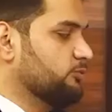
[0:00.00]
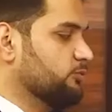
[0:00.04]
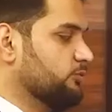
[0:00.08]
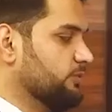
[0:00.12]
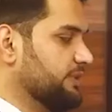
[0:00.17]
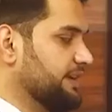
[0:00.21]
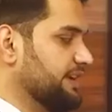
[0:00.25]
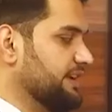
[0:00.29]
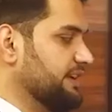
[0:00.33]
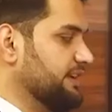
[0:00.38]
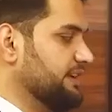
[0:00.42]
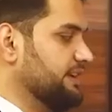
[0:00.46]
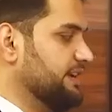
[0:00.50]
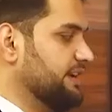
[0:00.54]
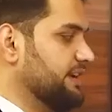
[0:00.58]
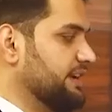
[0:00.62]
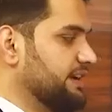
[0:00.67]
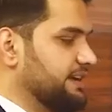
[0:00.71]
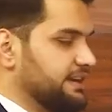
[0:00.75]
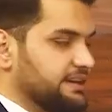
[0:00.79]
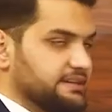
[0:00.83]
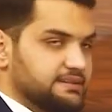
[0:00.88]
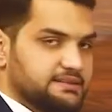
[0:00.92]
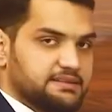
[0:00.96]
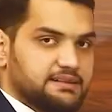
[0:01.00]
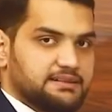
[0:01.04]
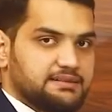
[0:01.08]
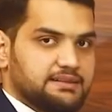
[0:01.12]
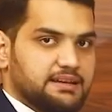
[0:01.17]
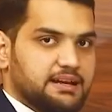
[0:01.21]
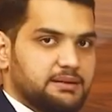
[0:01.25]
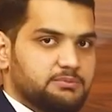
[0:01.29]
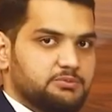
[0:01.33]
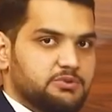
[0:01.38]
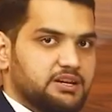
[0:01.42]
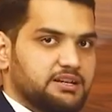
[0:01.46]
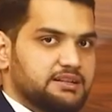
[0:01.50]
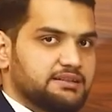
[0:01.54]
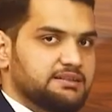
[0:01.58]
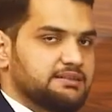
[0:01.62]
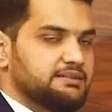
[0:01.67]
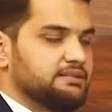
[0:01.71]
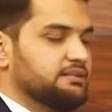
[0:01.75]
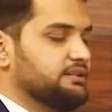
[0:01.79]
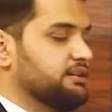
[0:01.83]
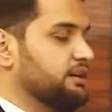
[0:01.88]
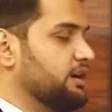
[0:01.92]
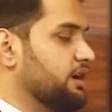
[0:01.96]
We is the
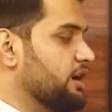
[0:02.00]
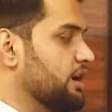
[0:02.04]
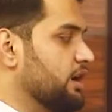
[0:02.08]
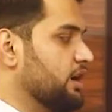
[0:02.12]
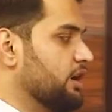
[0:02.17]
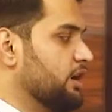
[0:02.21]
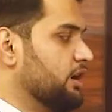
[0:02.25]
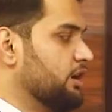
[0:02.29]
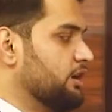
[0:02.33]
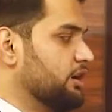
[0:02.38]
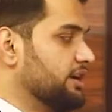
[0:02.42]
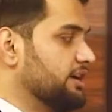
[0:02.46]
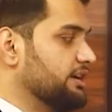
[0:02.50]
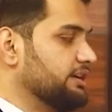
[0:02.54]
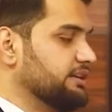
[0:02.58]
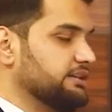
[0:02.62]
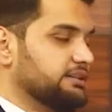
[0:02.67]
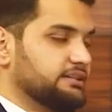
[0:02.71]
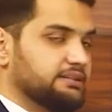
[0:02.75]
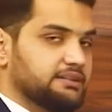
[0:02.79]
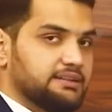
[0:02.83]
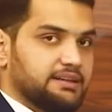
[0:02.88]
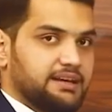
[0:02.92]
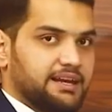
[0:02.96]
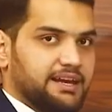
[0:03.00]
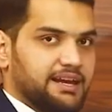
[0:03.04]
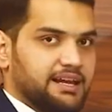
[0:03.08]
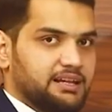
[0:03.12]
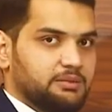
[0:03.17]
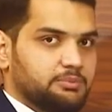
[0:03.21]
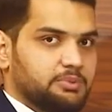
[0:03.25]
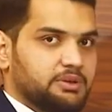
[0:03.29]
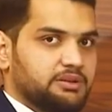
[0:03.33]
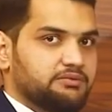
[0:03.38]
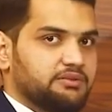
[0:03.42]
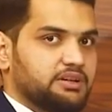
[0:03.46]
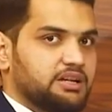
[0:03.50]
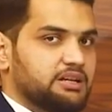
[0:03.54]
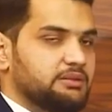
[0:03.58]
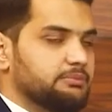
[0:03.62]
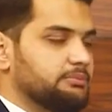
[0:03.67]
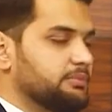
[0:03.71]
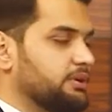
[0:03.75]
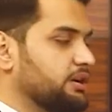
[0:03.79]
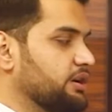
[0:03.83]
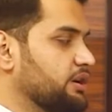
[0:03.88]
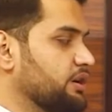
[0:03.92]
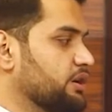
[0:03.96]
subject, are the helping
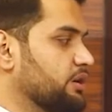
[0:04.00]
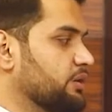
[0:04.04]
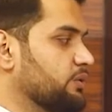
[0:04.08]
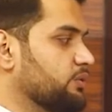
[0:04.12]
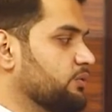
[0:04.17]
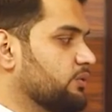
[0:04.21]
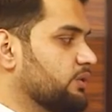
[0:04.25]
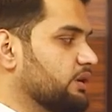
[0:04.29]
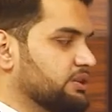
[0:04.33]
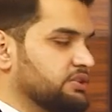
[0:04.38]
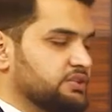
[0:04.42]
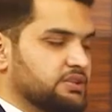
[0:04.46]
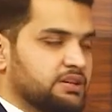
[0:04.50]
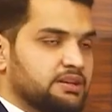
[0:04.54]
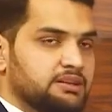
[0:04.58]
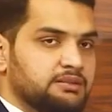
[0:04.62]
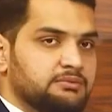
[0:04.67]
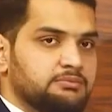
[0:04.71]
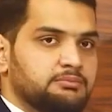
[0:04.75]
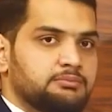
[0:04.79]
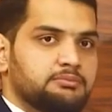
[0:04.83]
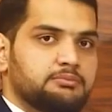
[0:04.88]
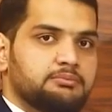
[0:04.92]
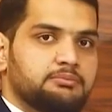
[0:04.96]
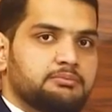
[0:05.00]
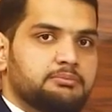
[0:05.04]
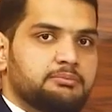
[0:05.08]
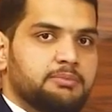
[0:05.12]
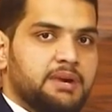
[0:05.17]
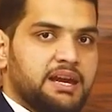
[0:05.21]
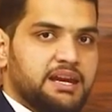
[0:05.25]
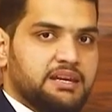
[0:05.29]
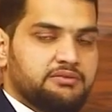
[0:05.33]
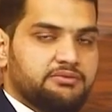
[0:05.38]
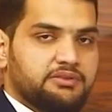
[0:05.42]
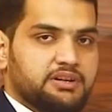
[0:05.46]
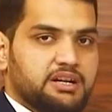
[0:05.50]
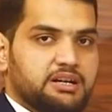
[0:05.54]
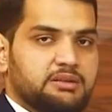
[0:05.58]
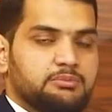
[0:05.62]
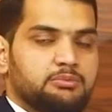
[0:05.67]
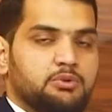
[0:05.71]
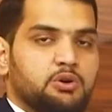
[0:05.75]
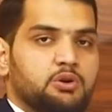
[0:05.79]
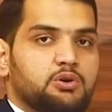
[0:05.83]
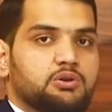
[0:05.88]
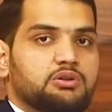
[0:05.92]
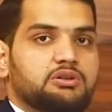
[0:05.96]
verb, watching main
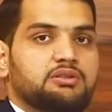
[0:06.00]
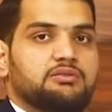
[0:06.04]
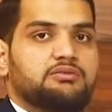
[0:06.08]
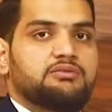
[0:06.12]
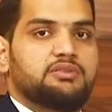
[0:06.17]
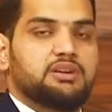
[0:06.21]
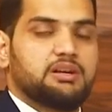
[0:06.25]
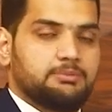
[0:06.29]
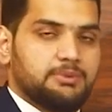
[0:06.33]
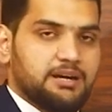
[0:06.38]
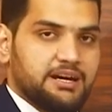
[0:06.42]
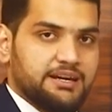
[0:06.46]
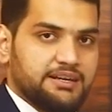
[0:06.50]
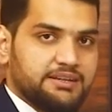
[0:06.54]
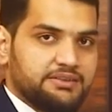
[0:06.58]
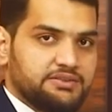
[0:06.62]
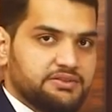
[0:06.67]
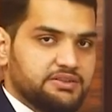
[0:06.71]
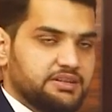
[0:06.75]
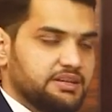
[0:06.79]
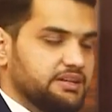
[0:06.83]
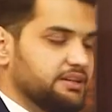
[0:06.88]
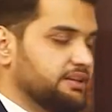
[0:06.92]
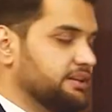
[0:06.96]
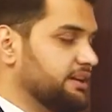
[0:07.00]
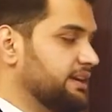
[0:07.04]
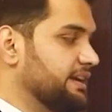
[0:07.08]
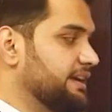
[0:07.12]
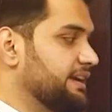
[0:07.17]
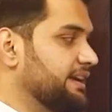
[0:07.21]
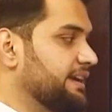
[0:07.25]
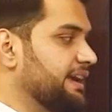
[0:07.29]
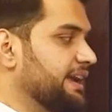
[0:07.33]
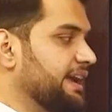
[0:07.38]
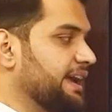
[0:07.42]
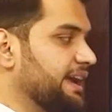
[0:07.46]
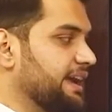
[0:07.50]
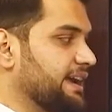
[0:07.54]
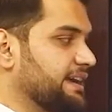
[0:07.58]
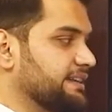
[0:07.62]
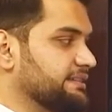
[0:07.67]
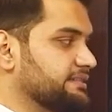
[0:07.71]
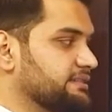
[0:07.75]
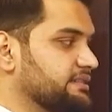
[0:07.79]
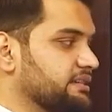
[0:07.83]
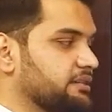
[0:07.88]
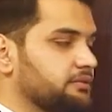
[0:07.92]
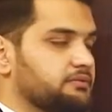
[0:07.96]
verb or the verb ing,
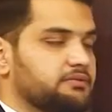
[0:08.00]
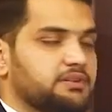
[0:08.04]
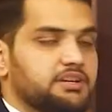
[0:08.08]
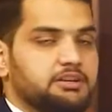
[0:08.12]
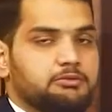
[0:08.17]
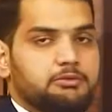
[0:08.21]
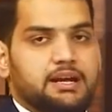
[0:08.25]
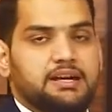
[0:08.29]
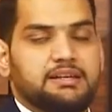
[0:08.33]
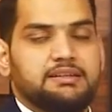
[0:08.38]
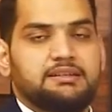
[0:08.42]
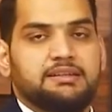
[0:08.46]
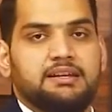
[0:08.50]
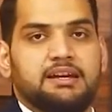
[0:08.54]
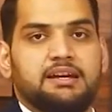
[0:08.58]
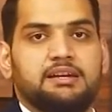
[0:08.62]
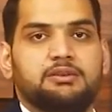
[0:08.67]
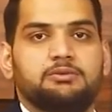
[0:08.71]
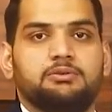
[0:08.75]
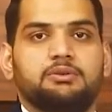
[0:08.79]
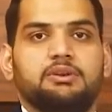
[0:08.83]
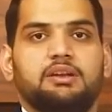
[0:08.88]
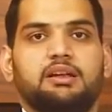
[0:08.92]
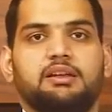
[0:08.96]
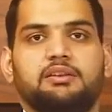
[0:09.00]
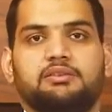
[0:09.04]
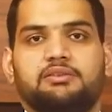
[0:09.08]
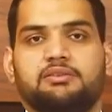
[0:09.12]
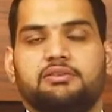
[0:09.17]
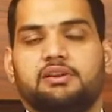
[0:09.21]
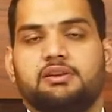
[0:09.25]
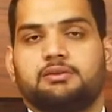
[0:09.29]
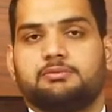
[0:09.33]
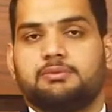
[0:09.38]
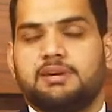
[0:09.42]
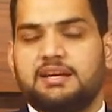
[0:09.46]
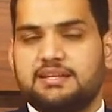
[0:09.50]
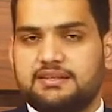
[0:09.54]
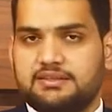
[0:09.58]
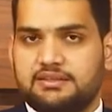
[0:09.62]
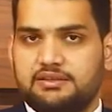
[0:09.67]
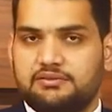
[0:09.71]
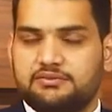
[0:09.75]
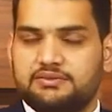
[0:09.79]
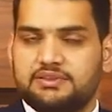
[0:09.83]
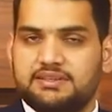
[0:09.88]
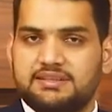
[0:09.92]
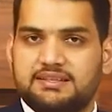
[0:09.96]
and TV right now is the
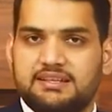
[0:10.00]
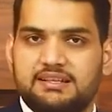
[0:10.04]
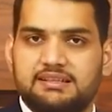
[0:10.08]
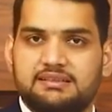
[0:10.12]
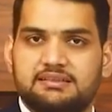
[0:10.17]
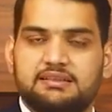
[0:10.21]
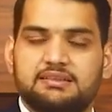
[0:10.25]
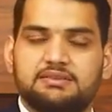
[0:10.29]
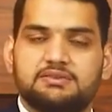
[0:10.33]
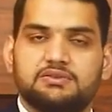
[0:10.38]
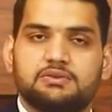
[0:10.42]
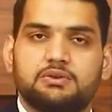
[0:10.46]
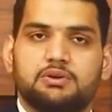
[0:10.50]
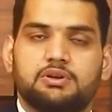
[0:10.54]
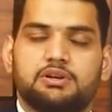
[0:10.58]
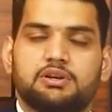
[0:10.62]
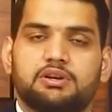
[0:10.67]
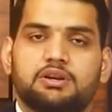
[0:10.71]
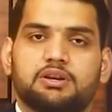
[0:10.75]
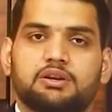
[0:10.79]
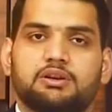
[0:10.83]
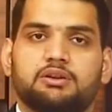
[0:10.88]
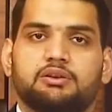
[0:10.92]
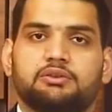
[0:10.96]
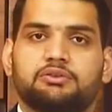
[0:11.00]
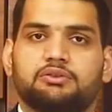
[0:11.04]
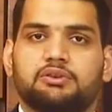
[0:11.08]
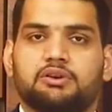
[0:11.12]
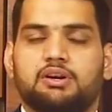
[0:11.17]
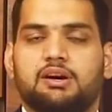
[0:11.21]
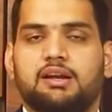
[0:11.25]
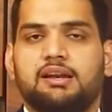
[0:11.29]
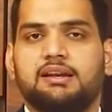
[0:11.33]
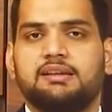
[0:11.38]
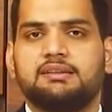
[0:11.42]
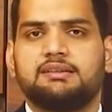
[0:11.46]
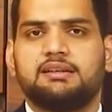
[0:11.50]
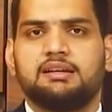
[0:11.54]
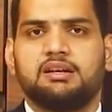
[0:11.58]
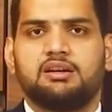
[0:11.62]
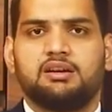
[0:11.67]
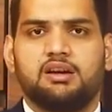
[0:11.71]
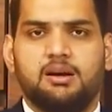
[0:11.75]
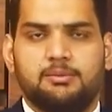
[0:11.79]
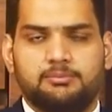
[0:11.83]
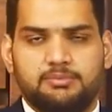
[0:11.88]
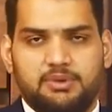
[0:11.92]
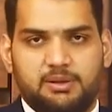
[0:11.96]
rest of the sentence, or you can also call it the
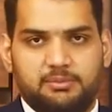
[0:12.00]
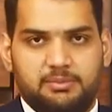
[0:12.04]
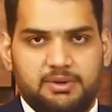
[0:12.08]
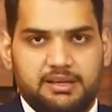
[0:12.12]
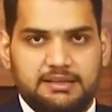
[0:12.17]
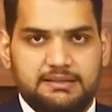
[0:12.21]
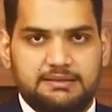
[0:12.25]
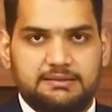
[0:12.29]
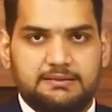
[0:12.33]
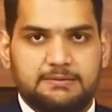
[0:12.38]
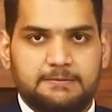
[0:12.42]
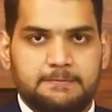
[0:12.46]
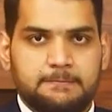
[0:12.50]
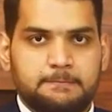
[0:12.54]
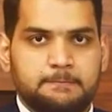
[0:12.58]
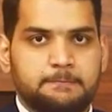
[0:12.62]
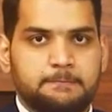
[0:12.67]
complement.